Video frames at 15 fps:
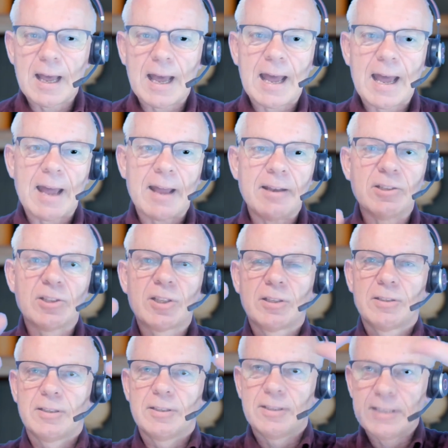and
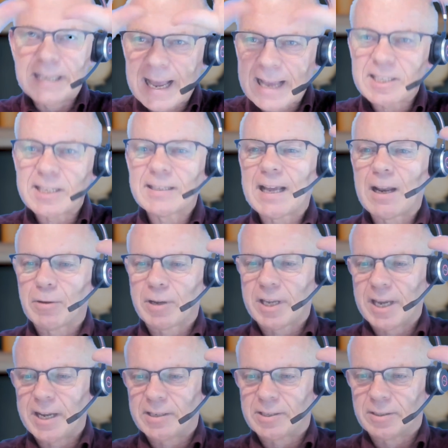the asset
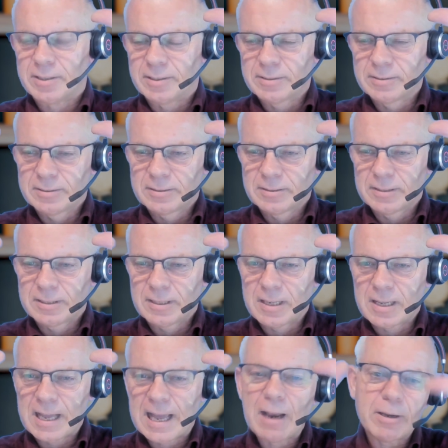allocator
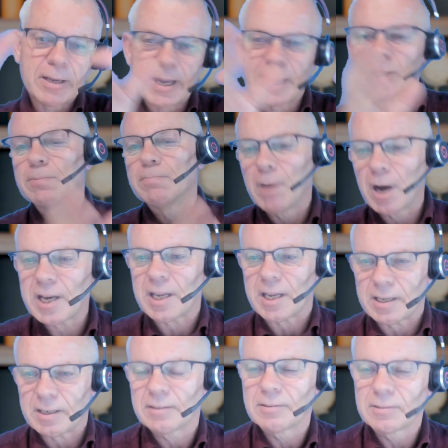allocates
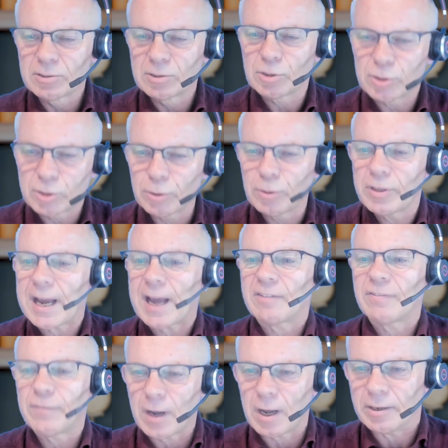money to that
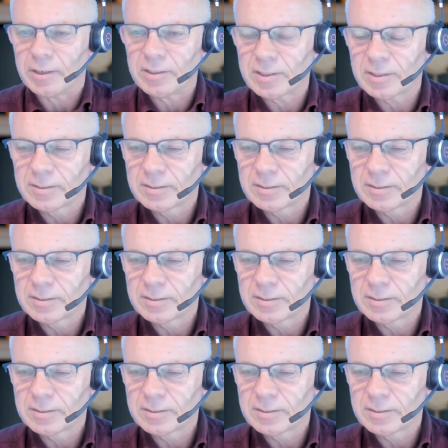fund,